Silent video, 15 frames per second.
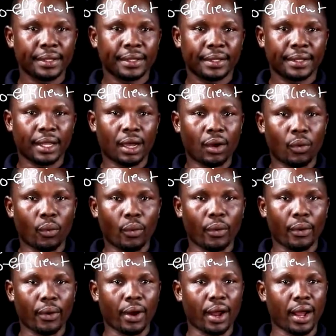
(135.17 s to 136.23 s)
Now,
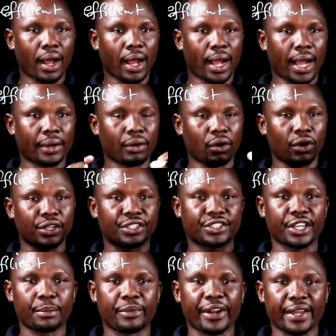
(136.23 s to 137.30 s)
an
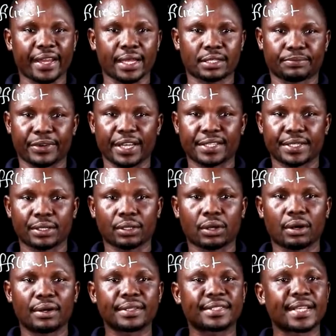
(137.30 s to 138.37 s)
algebraic expression
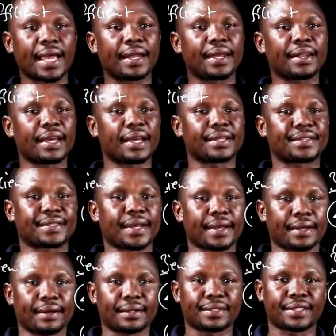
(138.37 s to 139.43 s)
containing a
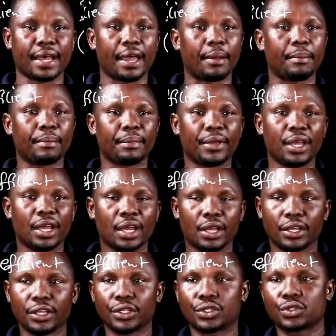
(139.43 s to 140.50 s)
single term
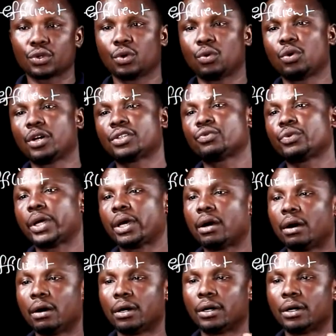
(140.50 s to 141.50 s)
is what we call